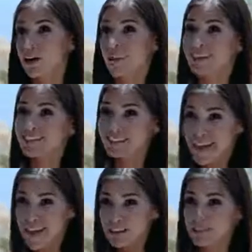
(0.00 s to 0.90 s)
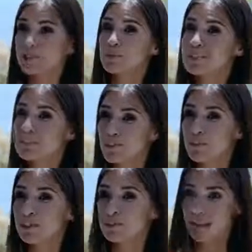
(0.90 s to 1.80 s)
Now, it's tailored
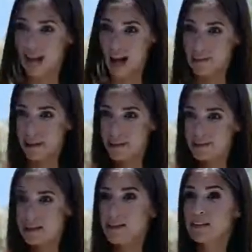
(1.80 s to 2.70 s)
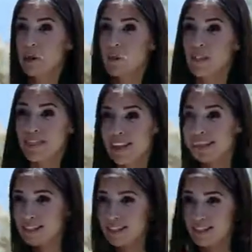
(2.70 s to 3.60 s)
specifically to the I-PACE. Now,
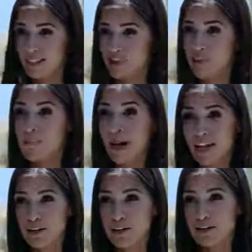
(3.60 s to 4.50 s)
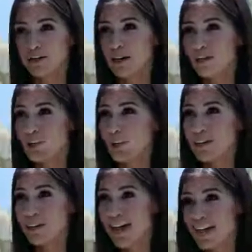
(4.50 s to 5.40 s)
within Elite Care, the battery is covered
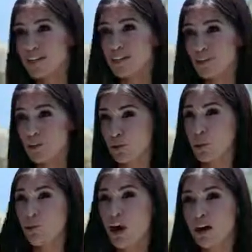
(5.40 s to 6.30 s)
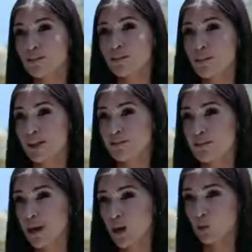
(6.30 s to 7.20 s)
with an eight-year or
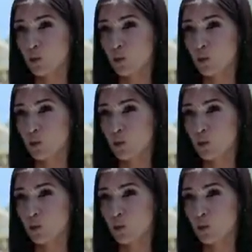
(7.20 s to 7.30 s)
100,000-mile